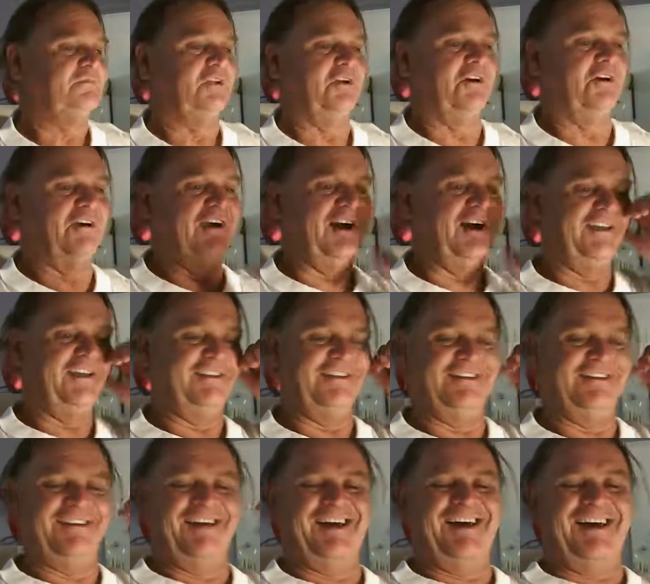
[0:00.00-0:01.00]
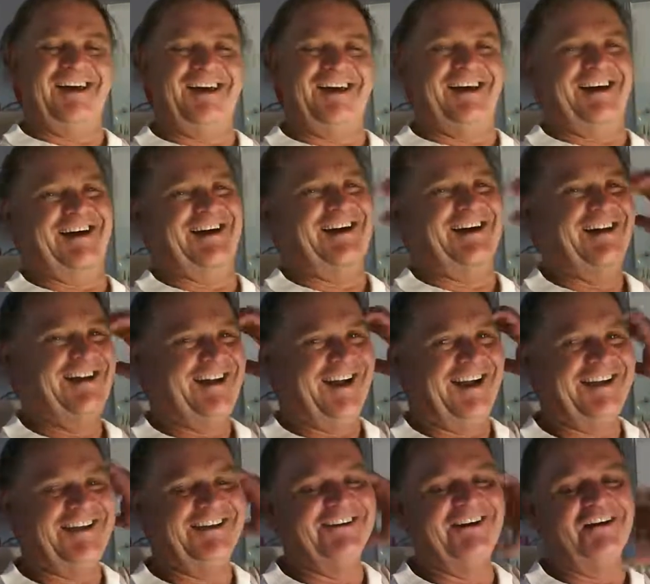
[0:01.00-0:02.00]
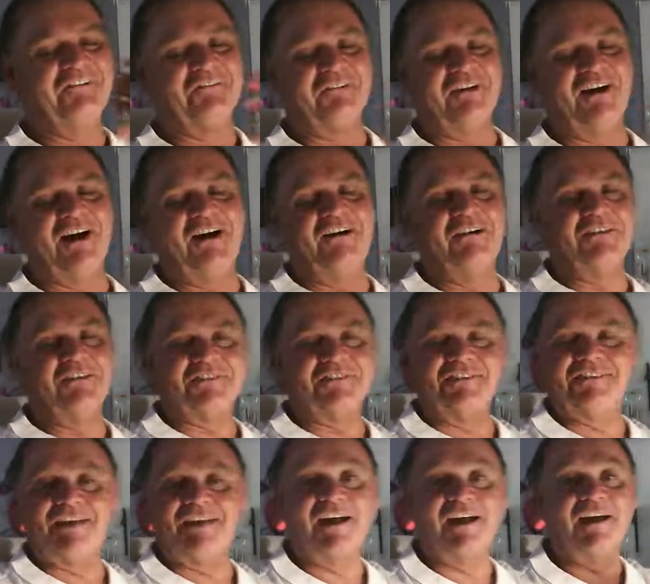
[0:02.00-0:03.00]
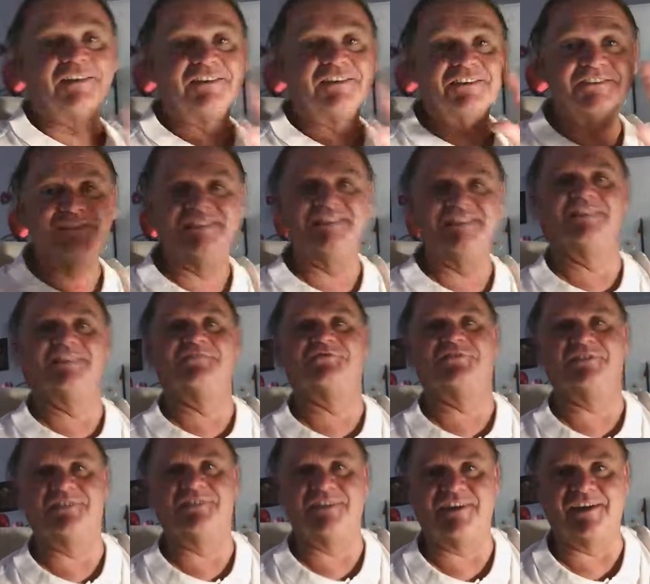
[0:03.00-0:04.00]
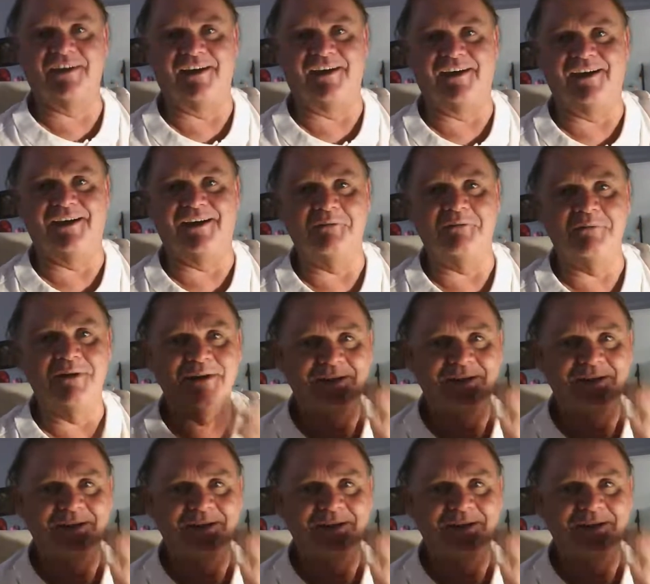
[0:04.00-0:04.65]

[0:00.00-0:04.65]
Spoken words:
All right. I can go for hours because I got this gift to gab,